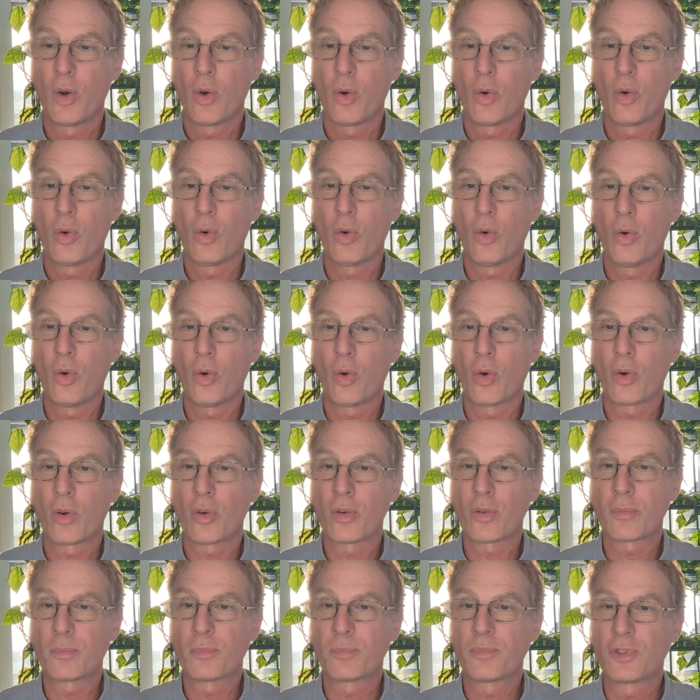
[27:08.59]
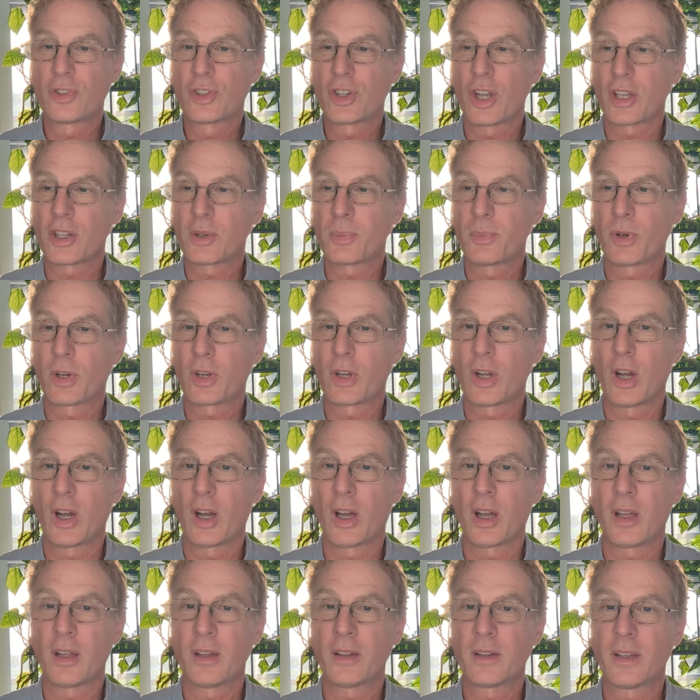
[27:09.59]
or just
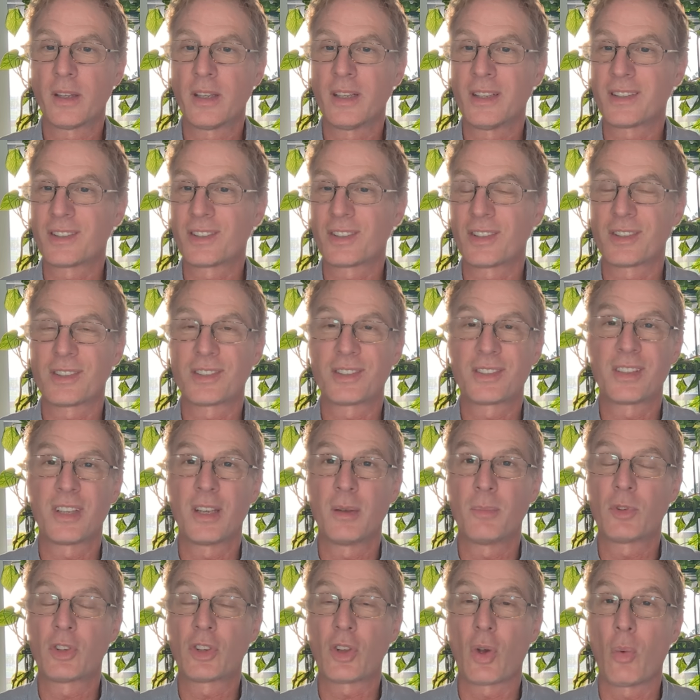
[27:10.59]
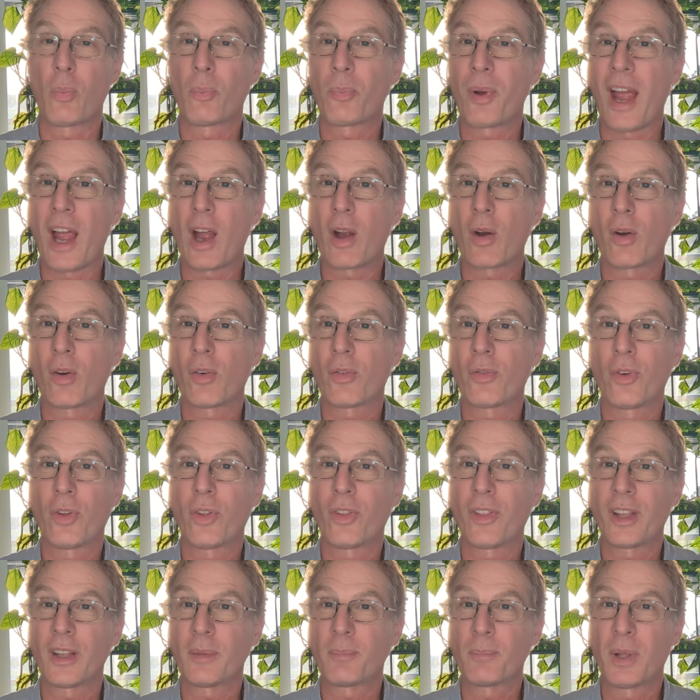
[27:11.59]
because it just seems so powerful
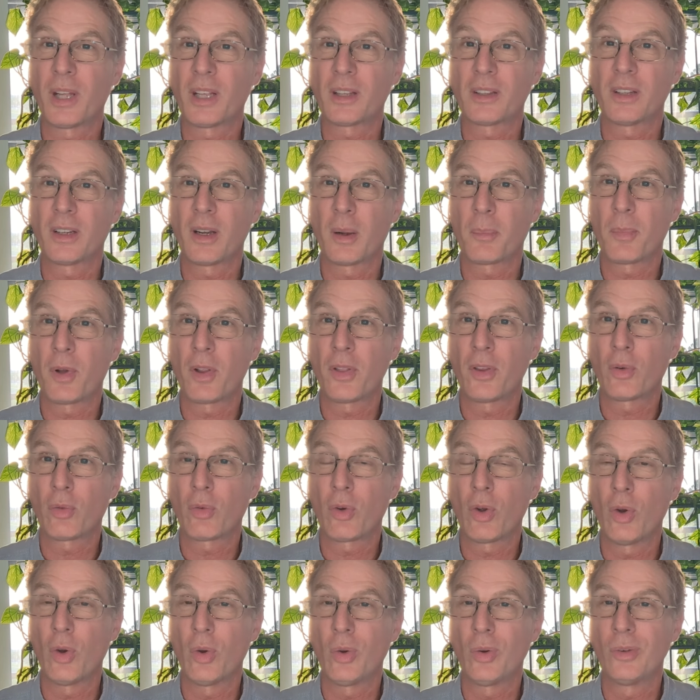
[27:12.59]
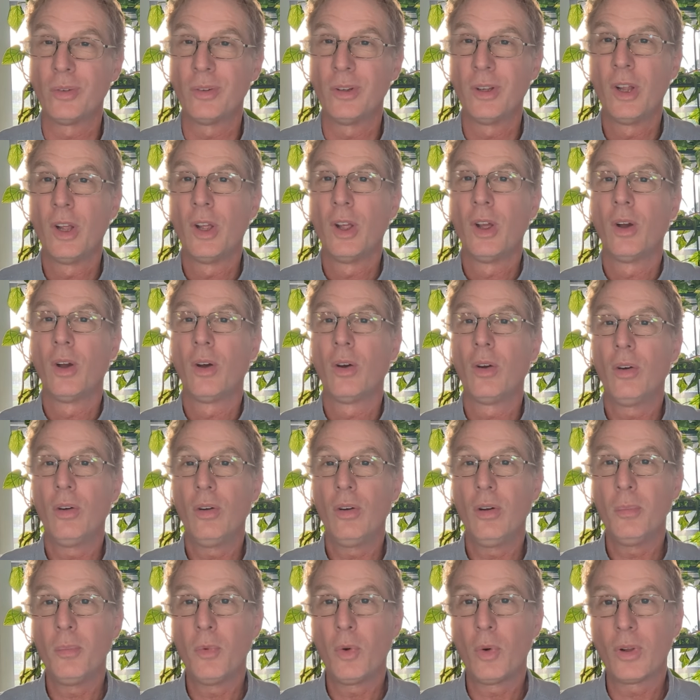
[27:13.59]
they picked it up on their own,
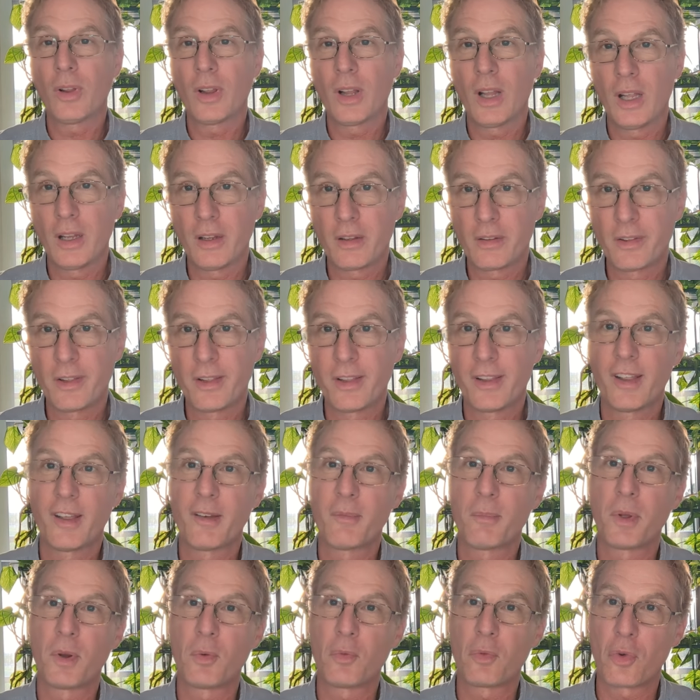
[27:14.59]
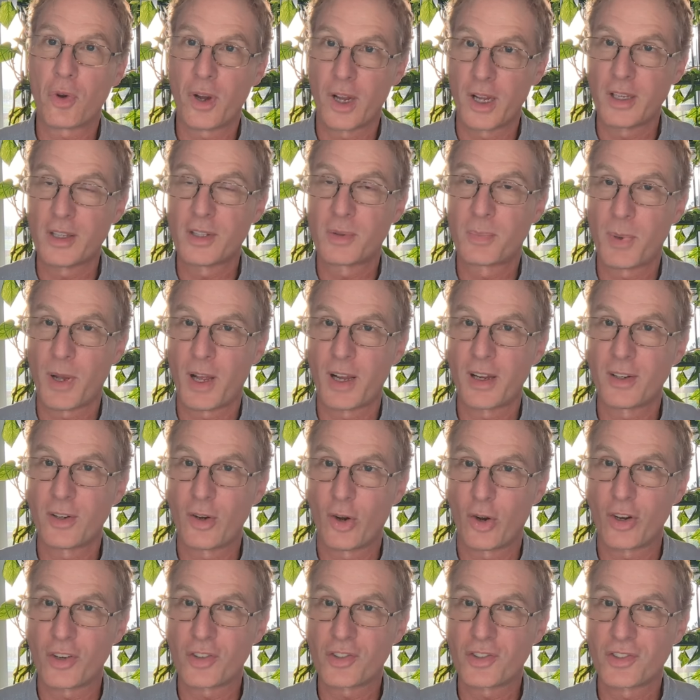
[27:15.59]
or more likely they've been raised by
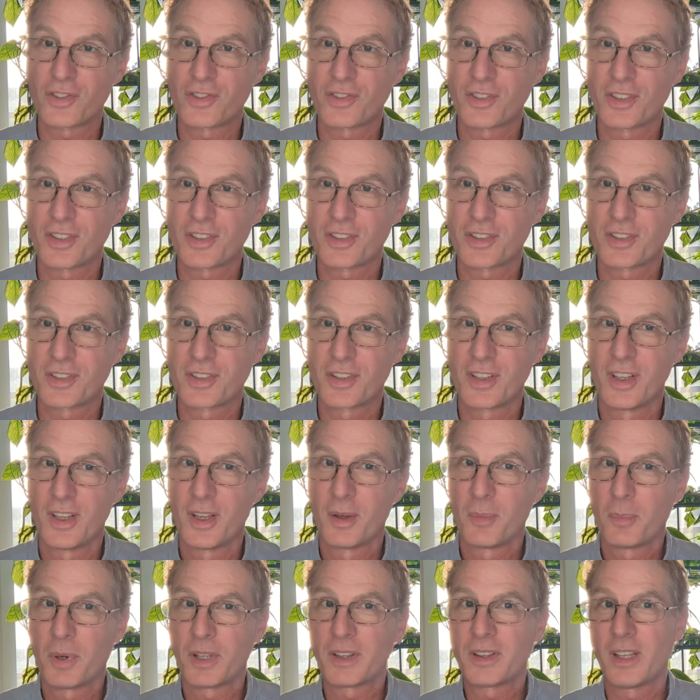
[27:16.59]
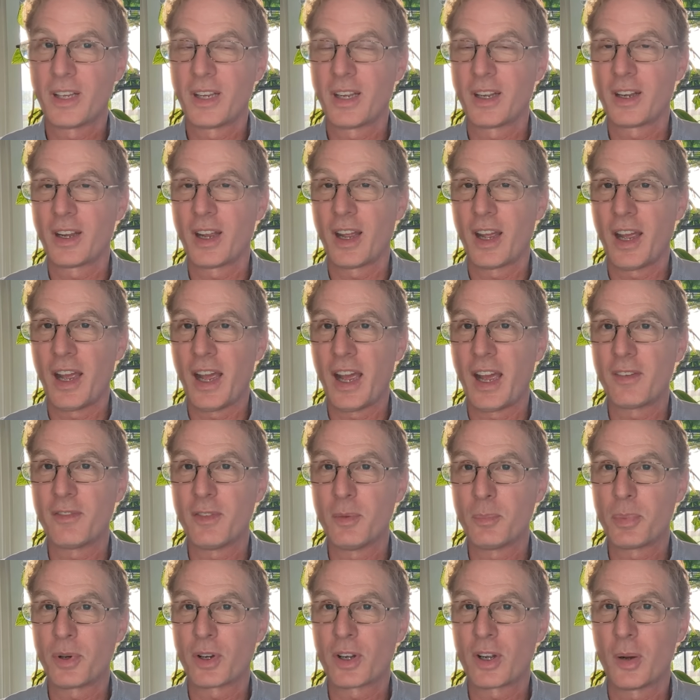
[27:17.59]
narcissists, but they
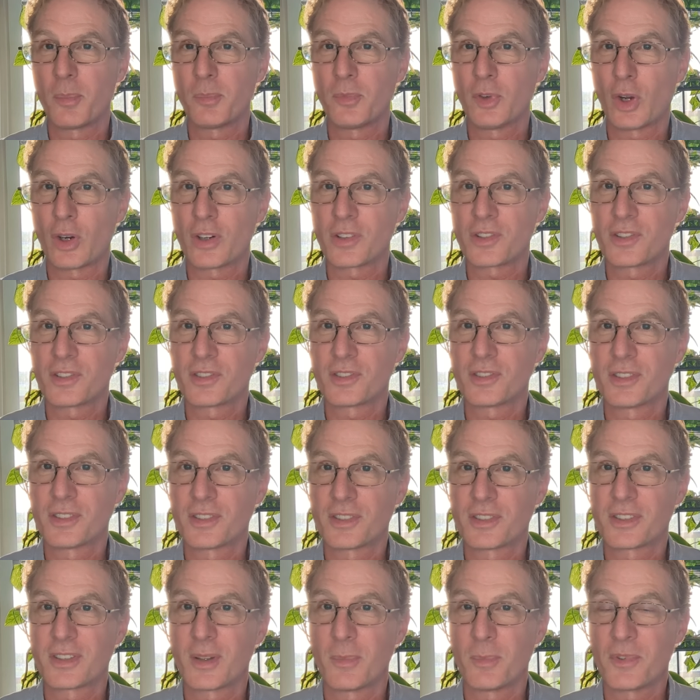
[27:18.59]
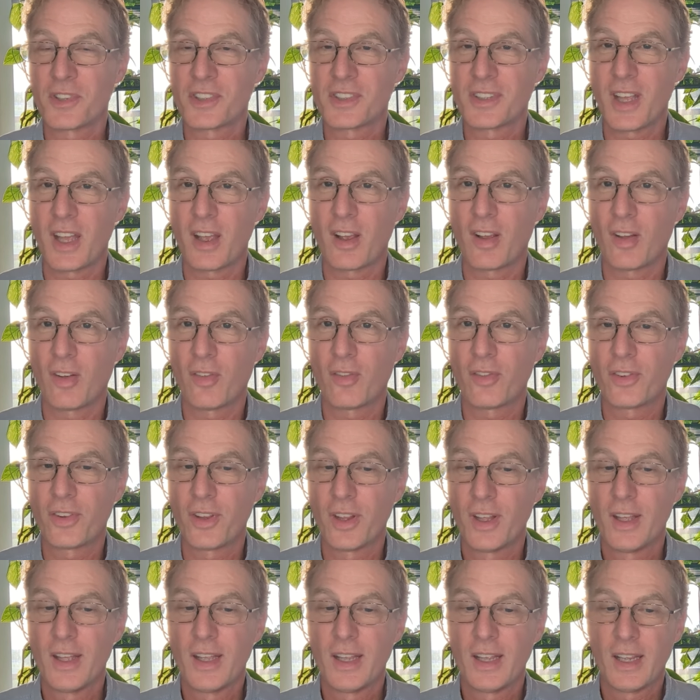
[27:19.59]
haven't become narcissists themselves
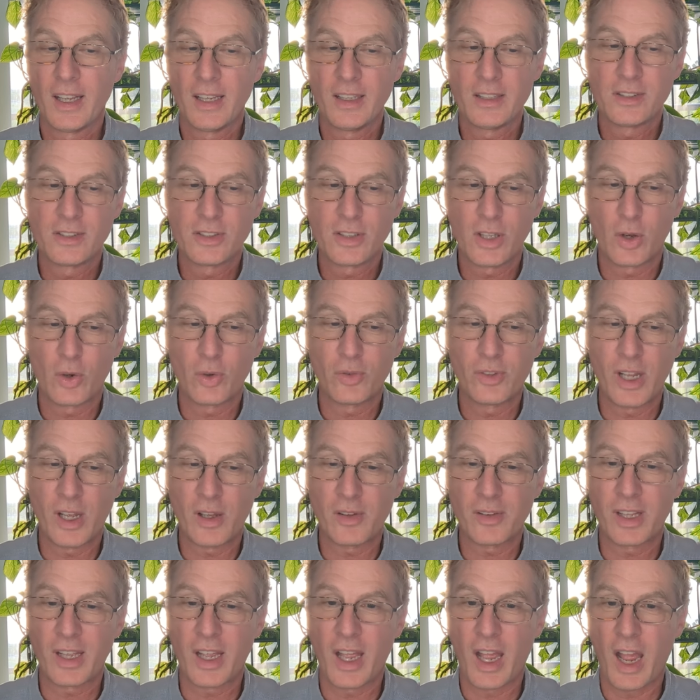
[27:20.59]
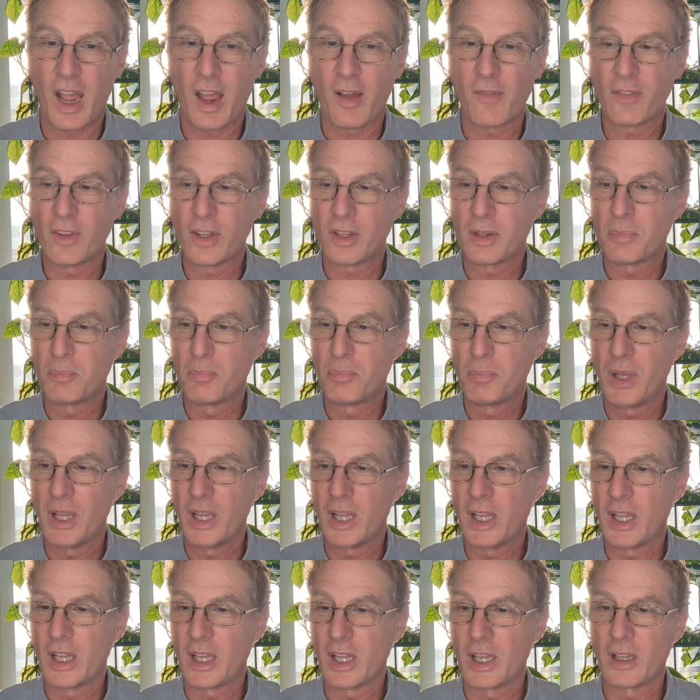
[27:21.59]
and so now they have this
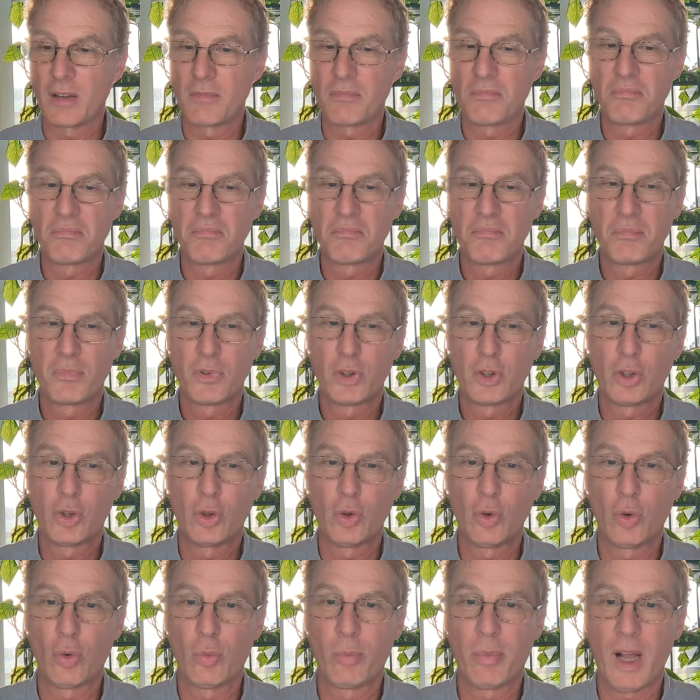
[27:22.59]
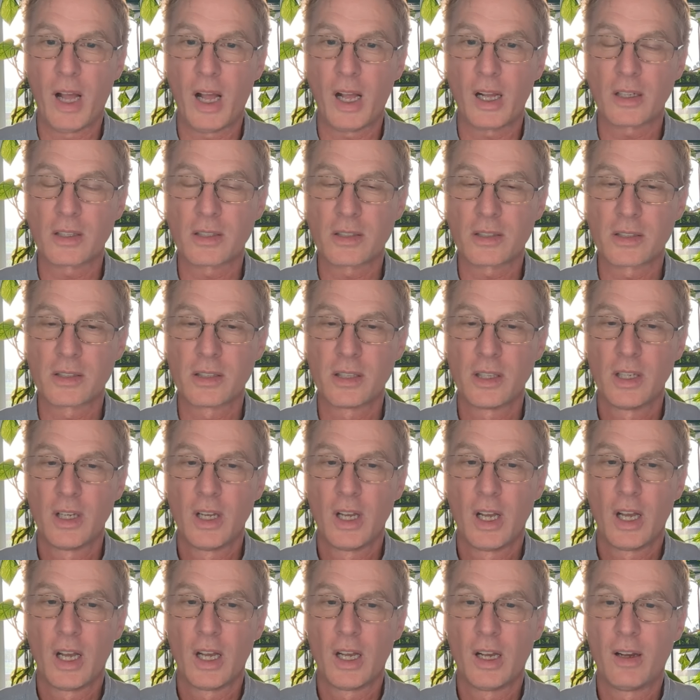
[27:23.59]
big toolbox
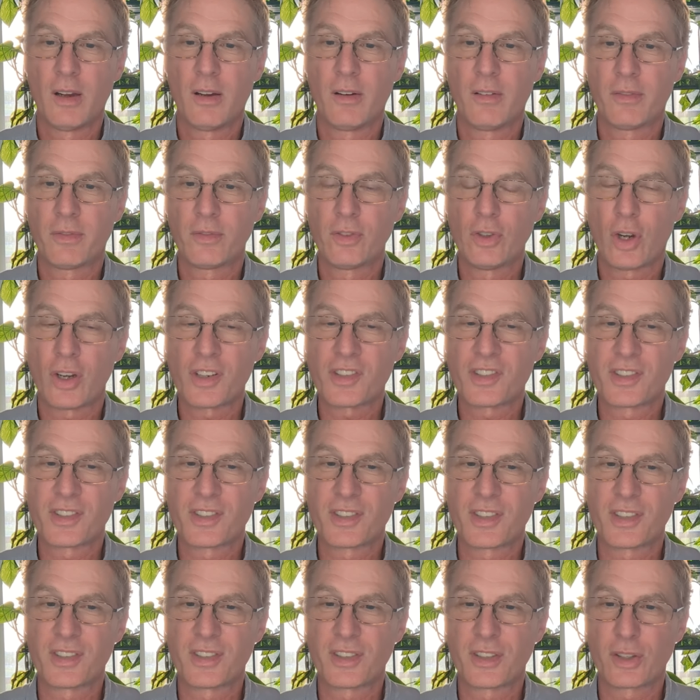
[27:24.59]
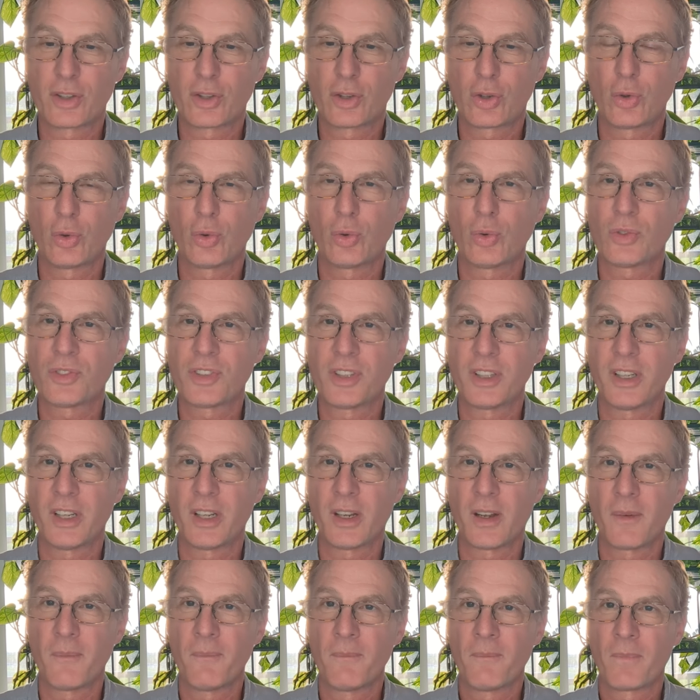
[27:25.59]
of narcissistic tools in
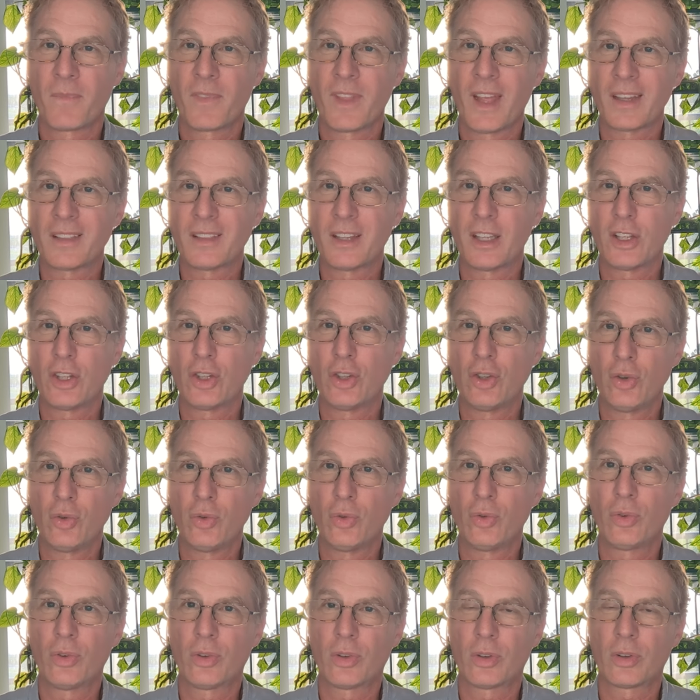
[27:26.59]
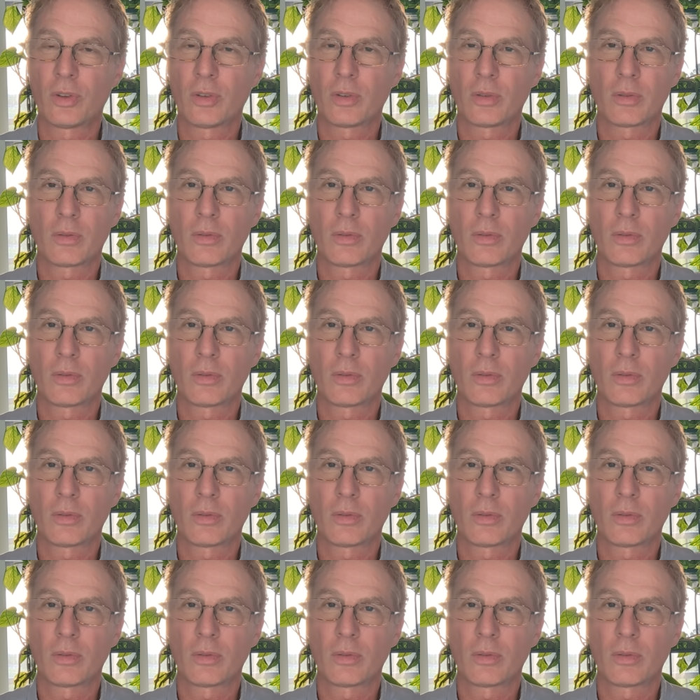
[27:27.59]
it that they use